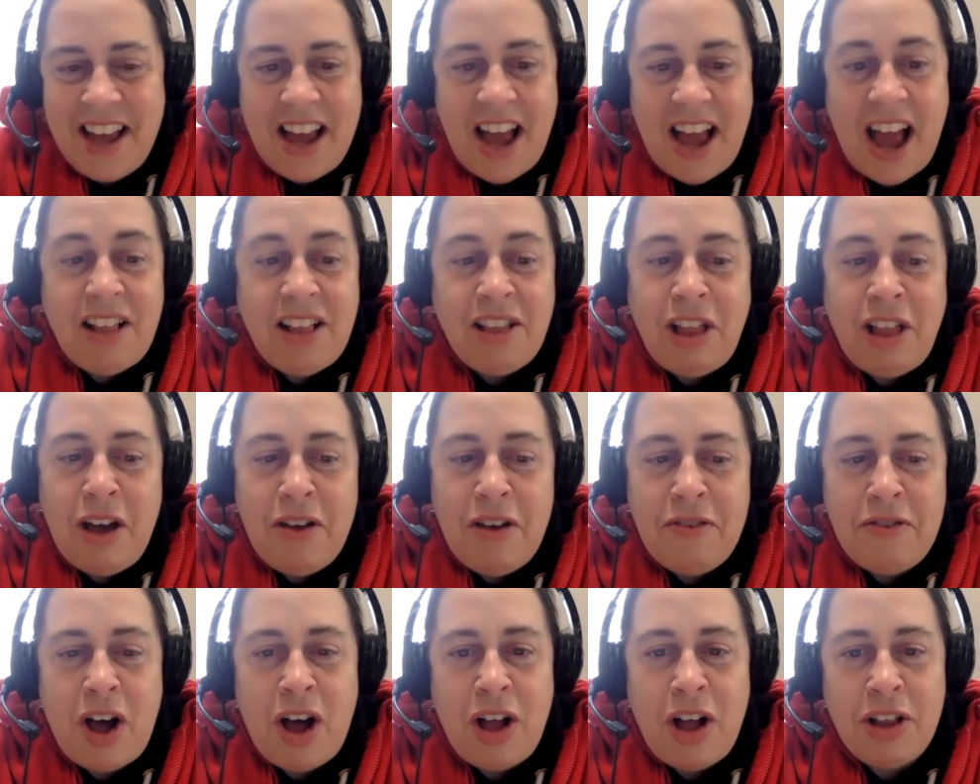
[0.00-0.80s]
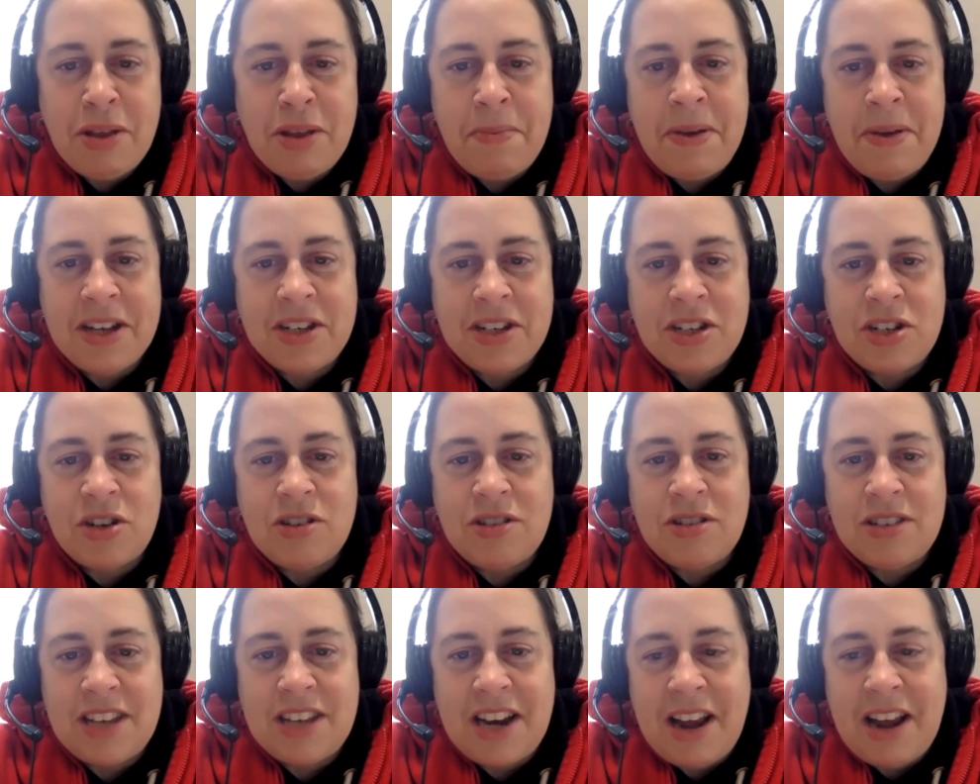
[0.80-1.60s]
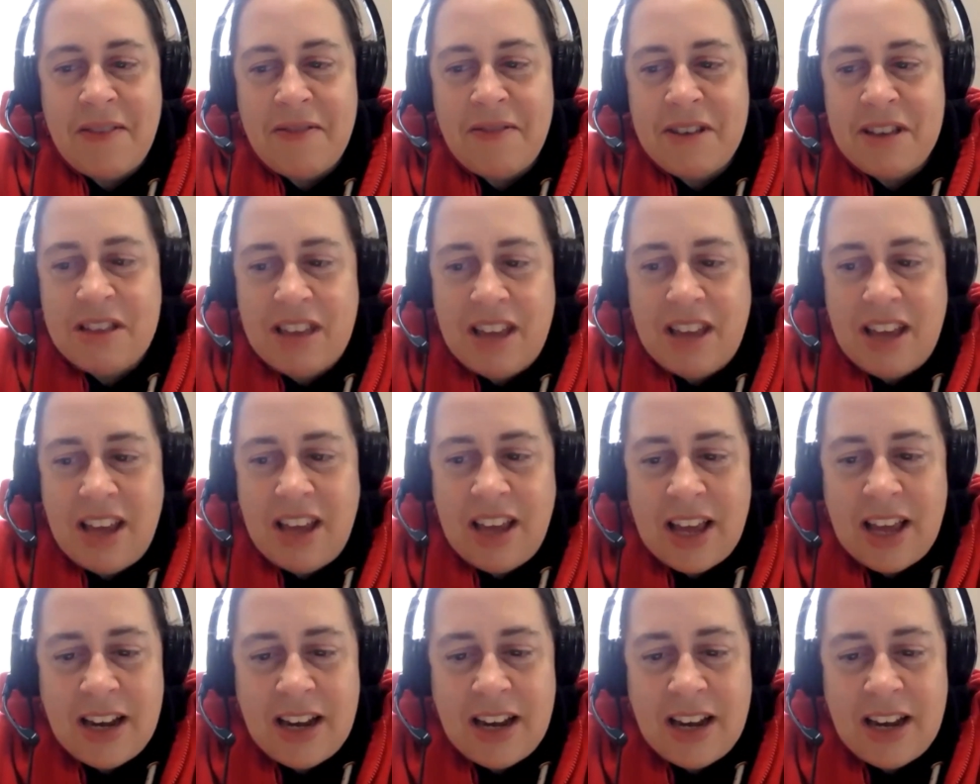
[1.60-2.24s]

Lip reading: I love all the pictures and everything.